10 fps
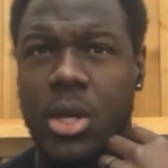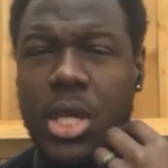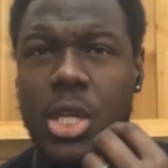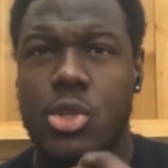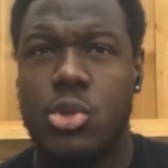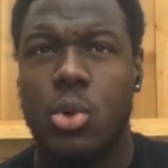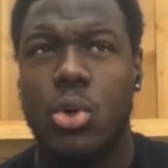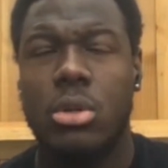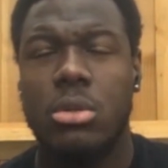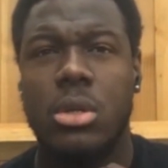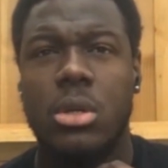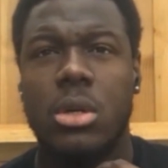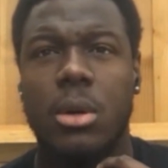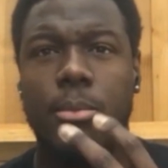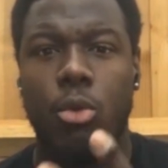He told
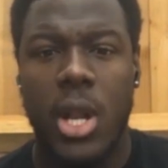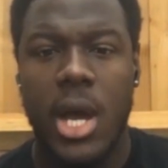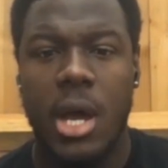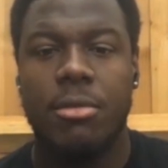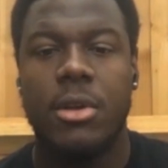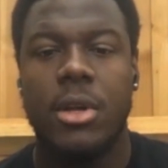Munaf